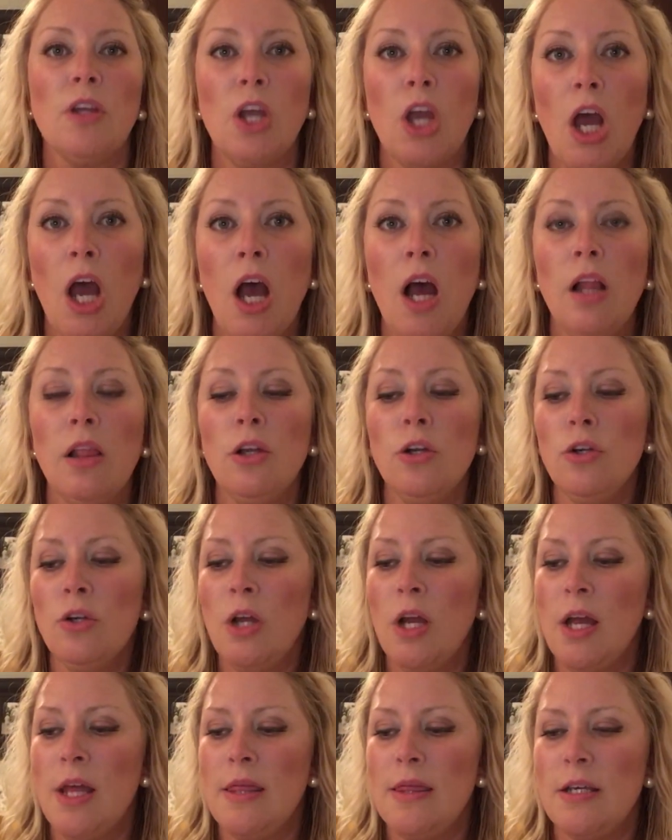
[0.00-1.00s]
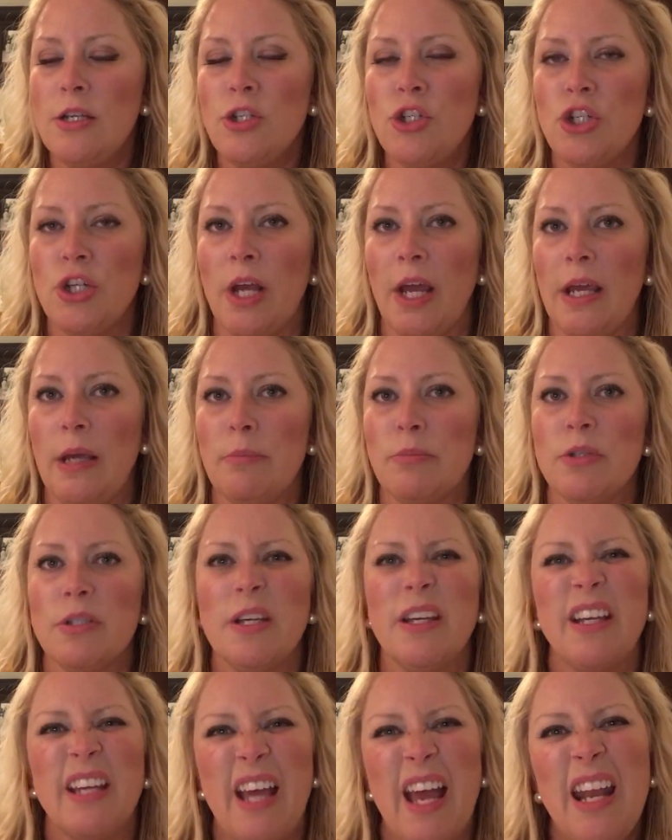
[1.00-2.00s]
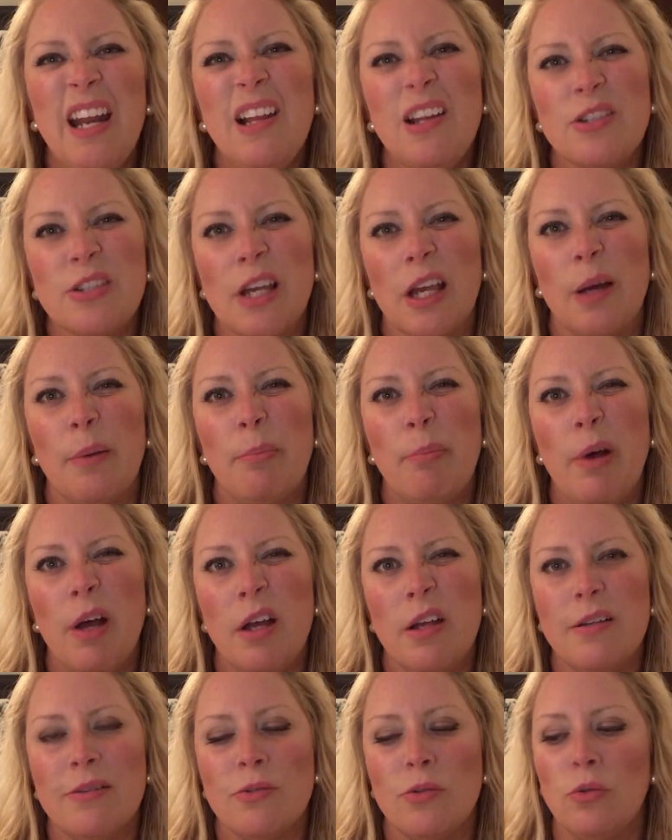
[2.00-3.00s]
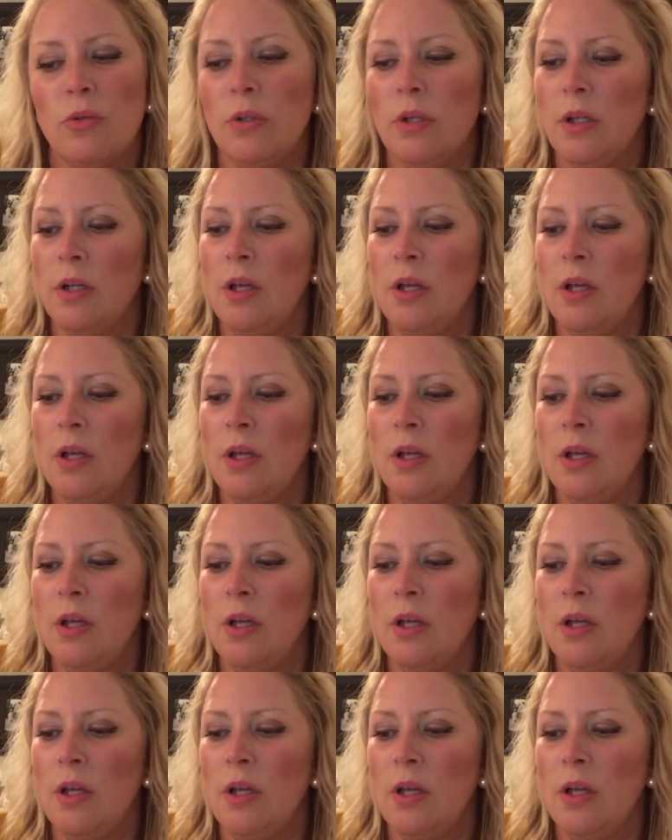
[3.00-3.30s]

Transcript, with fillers: color the shapes. It kind of looks like a puzzle.